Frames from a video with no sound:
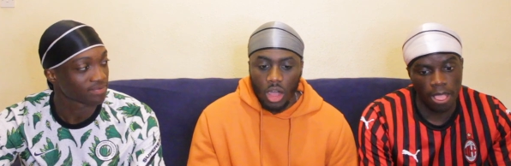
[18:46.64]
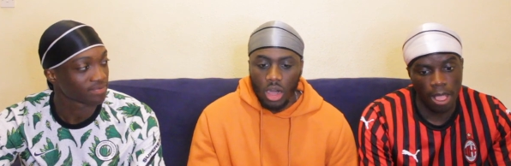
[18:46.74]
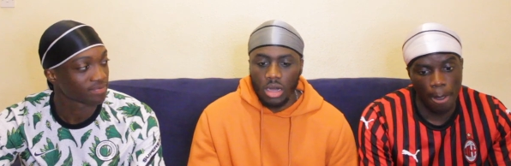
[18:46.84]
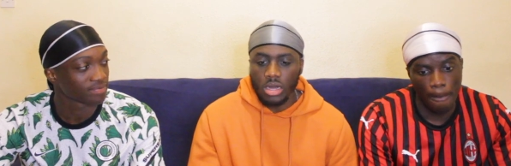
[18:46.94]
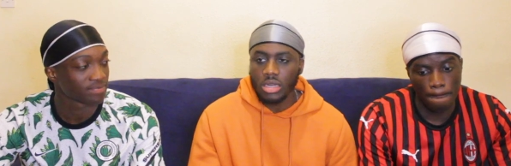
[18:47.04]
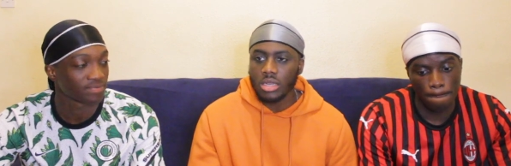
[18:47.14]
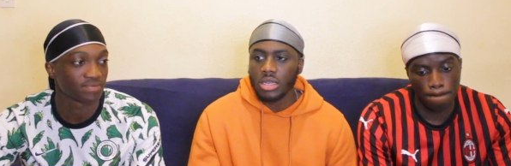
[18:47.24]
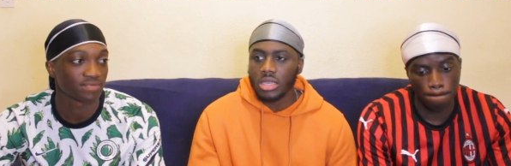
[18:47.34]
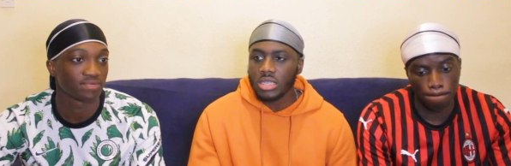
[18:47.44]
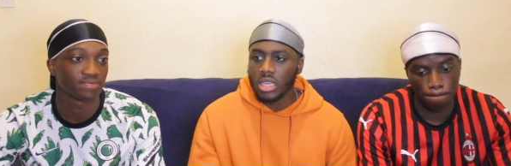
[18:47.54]
Speaker 1: oh,
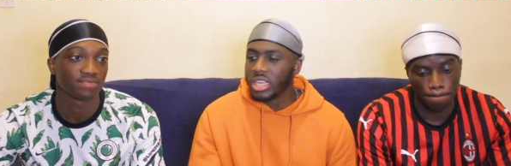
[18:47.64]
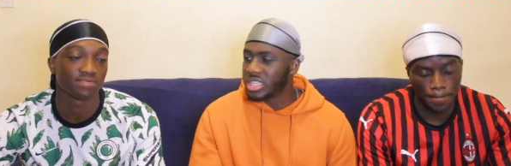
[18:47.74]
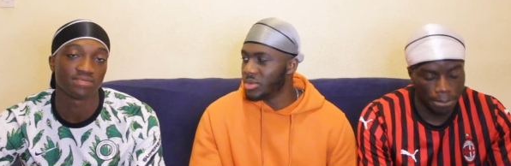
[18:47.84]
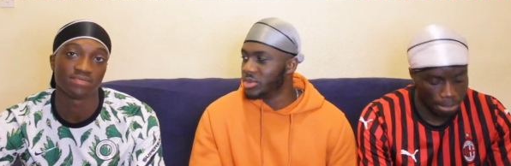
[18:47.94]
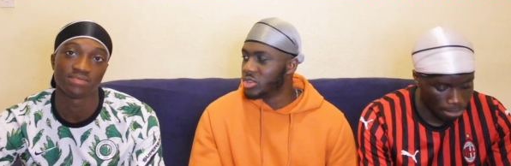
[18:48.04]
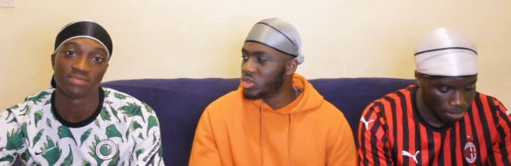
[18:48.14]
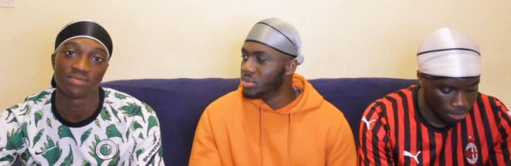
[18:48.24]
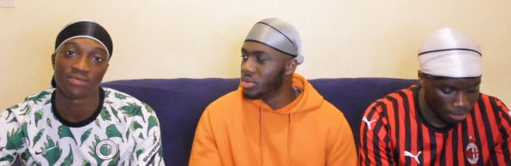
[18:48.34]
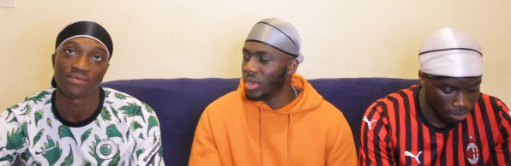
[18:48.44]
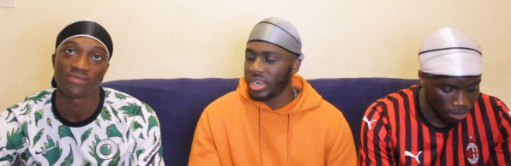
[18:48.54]
Kise will
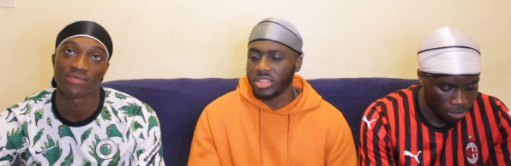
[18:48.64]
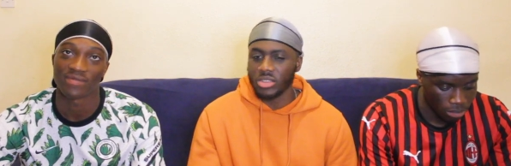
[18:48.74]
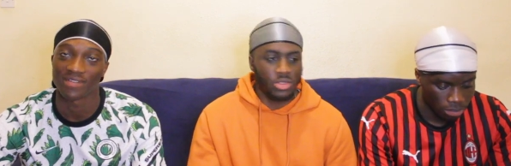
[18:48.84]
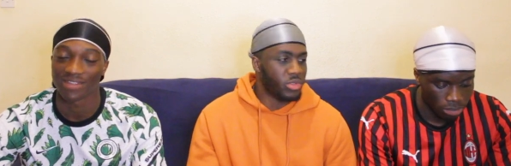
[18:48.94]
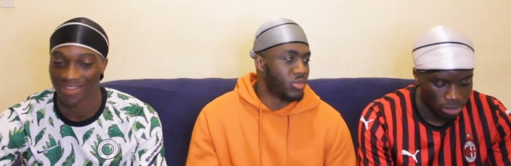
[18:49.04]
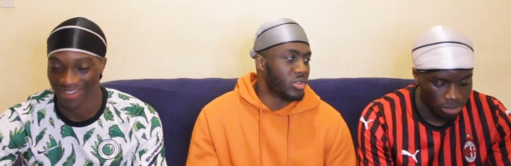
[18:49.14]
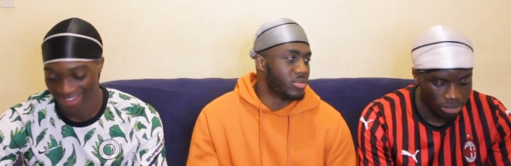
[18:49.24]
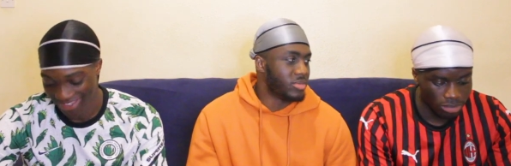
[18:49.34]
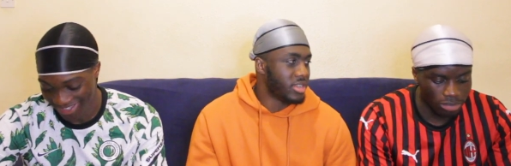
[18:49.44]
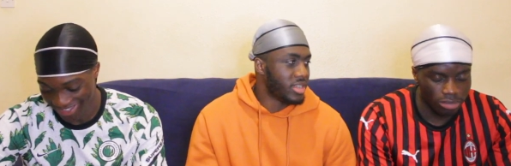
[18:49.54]
soon be wearing the
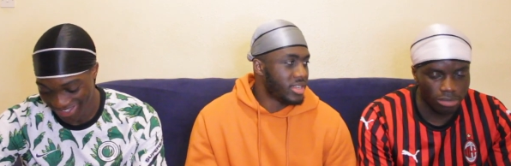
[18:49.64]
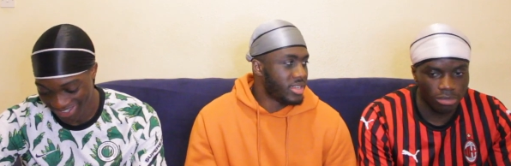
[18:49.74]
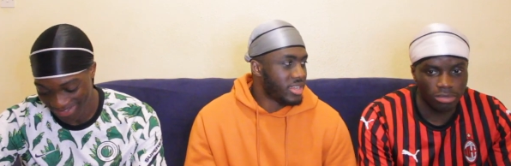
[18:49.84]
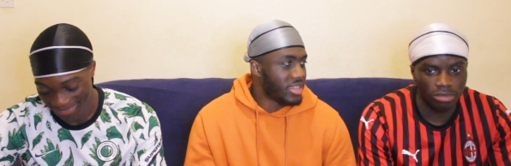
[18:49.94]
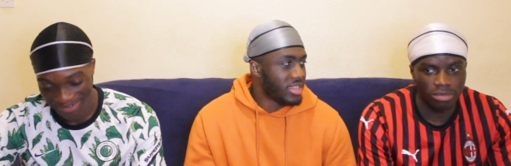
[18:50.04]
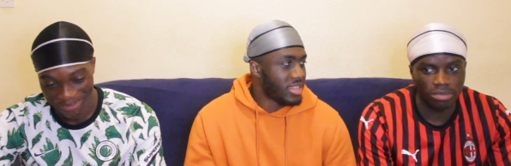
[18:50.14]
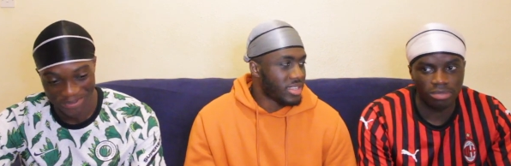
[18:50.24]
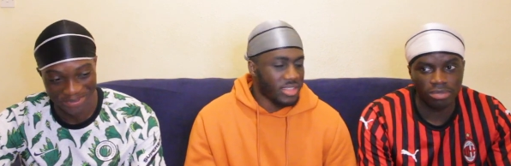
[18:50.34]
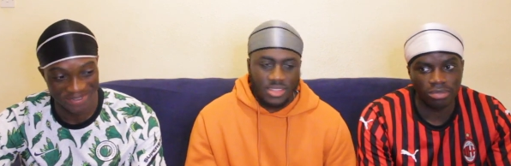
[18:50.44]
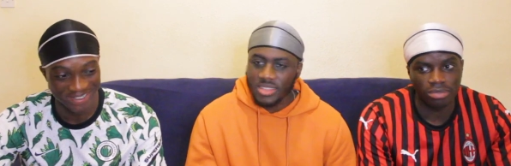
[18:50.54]
uniform.
Speaker 2: Mm -mm.
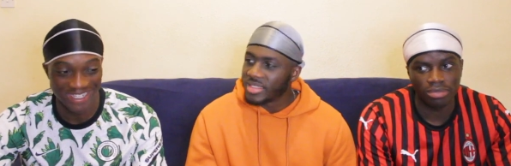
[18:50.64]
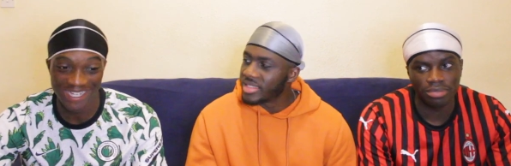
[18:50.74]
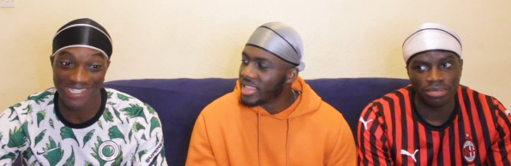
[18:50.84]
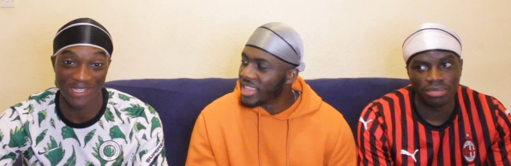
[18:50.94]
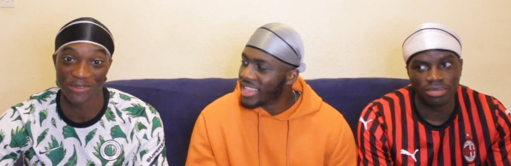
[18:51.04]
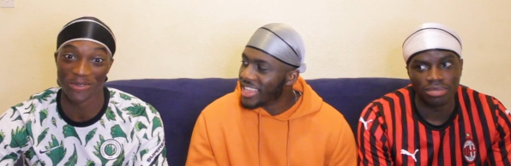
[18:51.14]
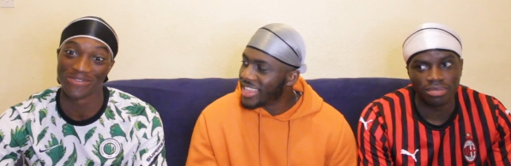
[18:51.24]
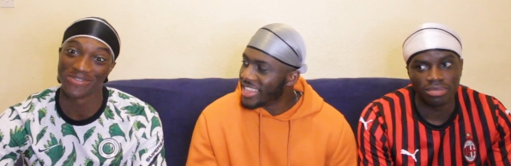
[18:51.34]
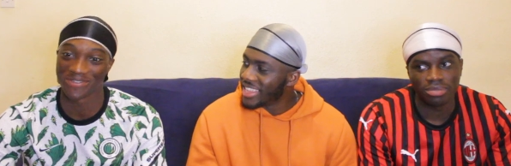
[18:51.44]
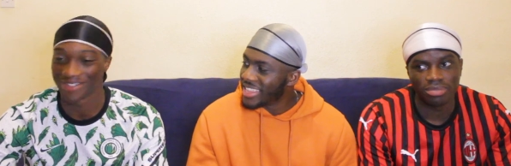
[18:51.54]
Bro, you act like you
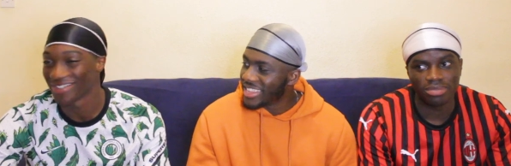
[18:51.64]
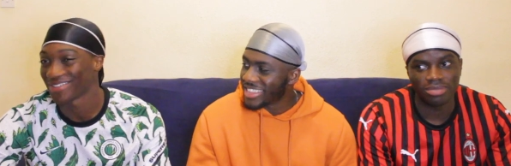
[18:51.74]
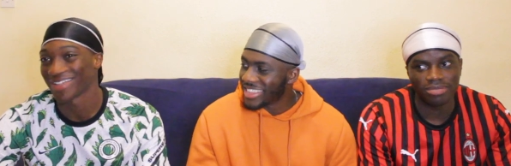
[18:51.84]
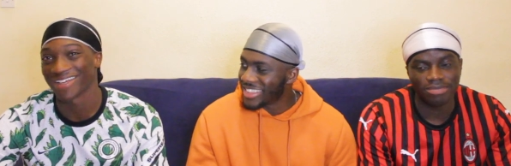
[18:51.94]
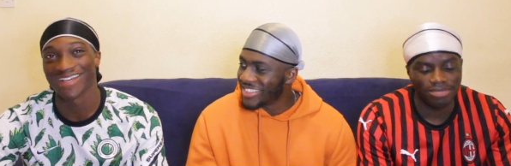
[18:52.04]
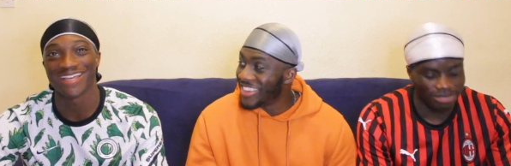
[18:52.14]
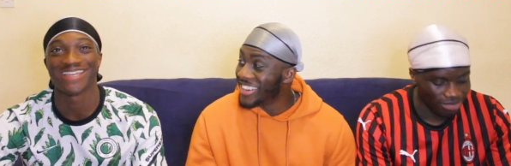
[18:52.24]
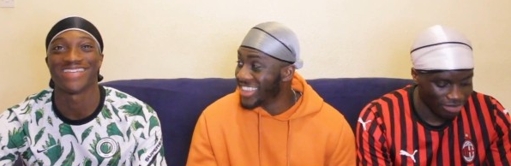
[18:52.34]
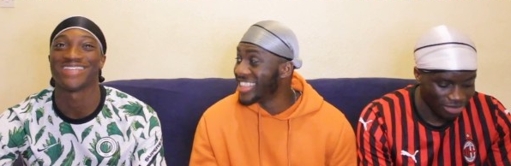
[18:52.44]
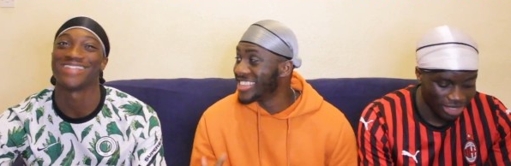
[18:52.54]
know everything. I,
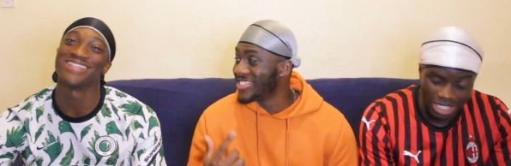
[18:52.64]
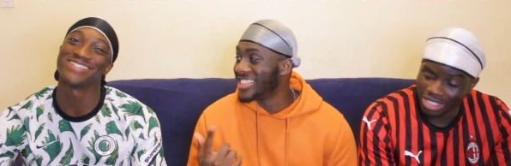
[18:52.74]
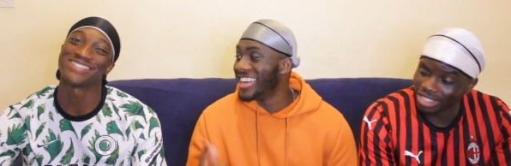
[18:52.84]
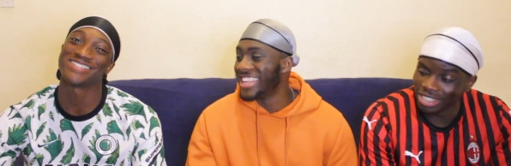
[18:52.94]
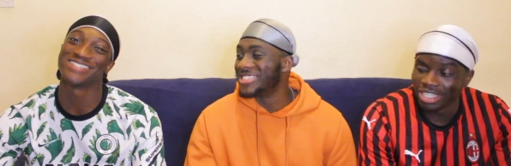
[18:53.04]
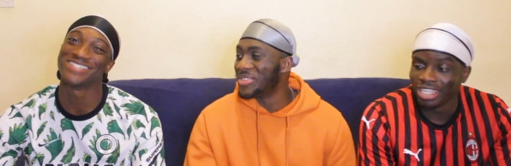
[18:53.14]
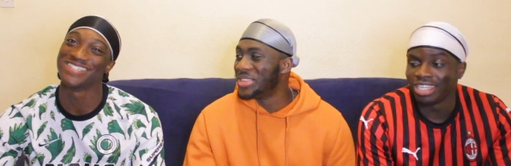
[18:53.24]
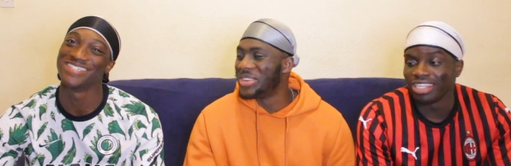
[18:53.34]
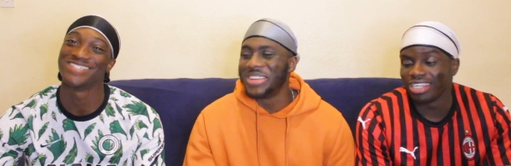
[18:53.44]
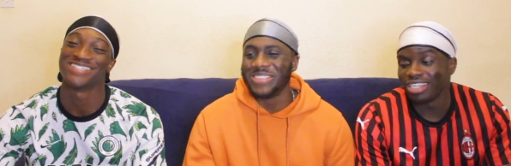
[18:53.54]
Speaker 1: okay, that's what that, that's what
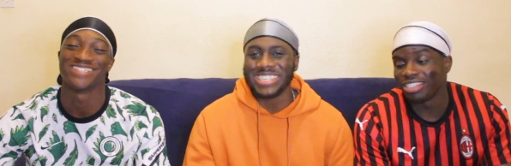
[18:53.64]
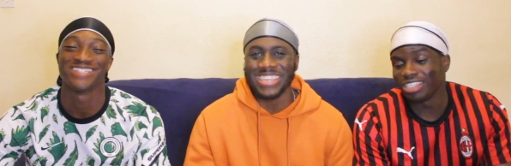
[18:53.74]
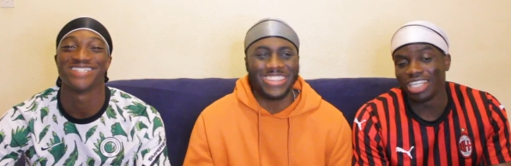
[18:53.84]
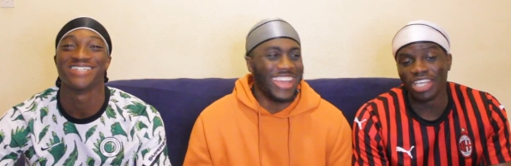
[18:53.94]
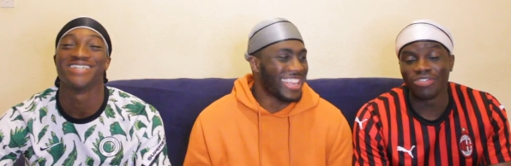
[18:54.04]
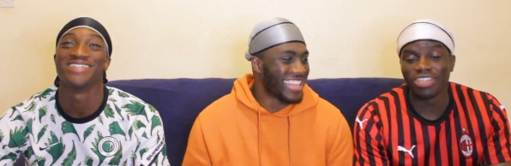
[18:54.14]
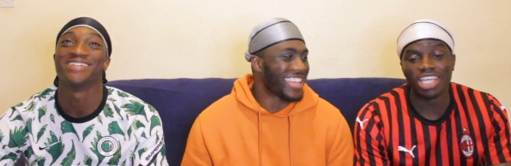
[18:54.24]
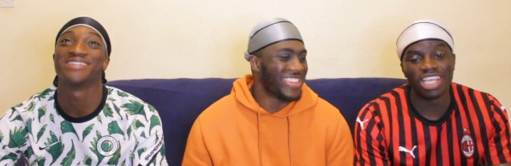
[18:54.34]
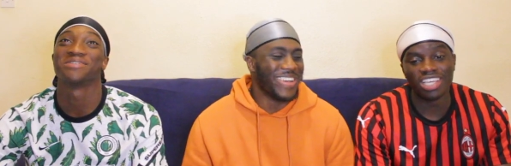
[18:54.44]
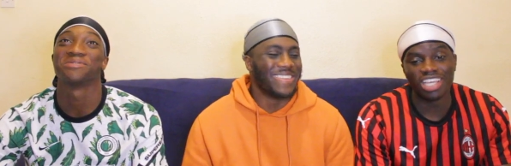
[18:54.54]
Midorima said. You act
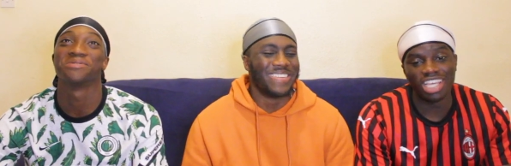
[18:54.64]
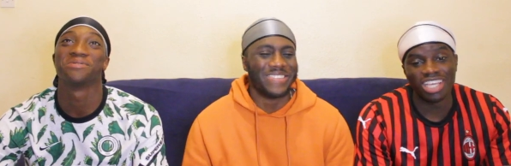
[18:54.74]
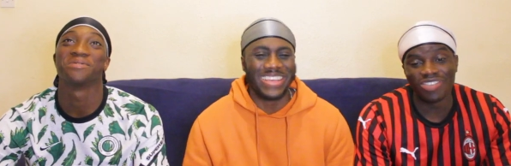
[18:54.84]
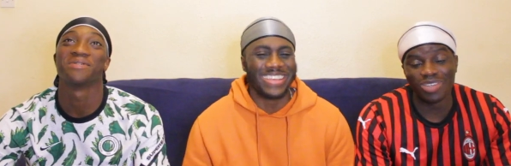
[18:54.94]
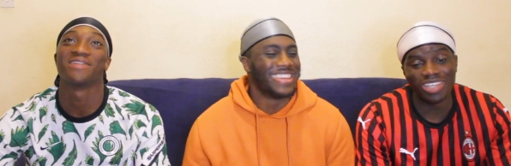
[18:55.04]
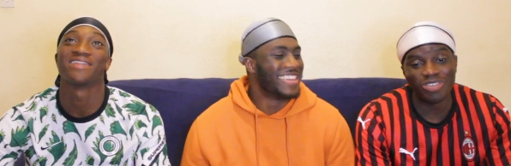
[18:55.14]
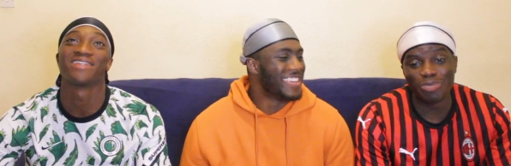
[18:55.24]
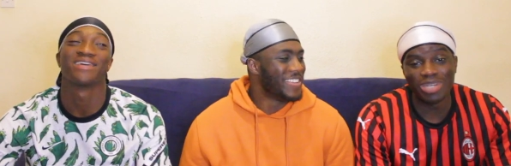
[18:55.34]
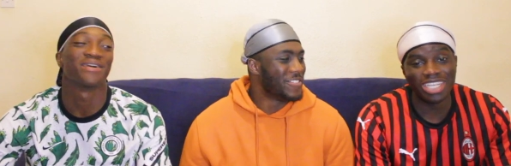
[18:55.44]
like you know everything. If you, if you